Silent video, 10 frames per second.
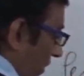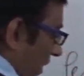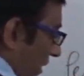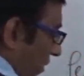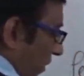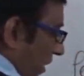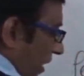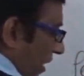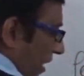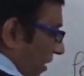can say
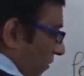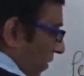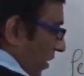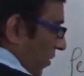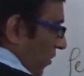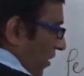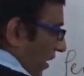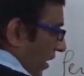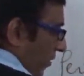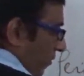A plus
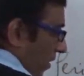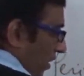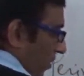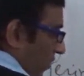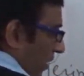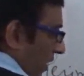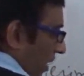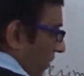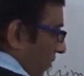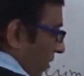A plus
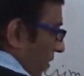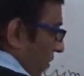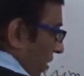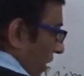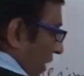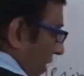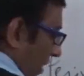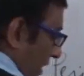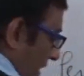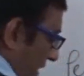A plus
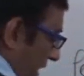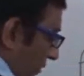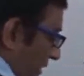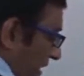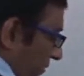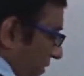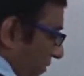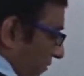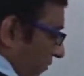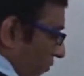A. It becomes
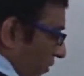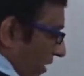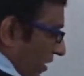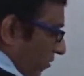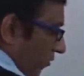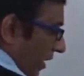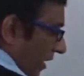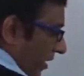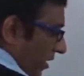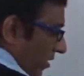4 into
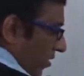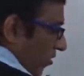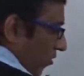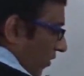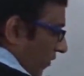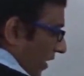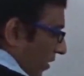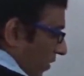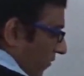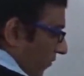A, or we can
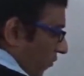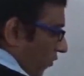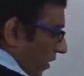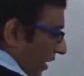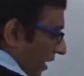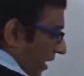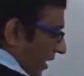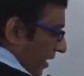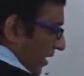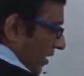say
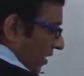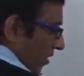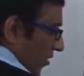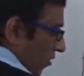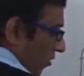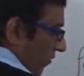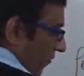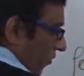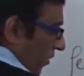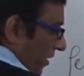4A or
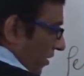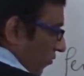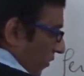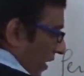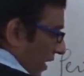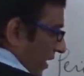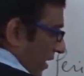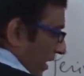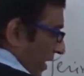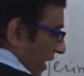4 into A,
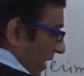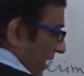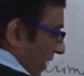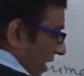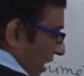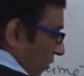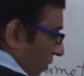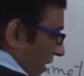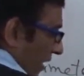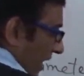and it can also
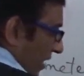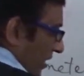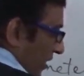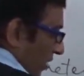written as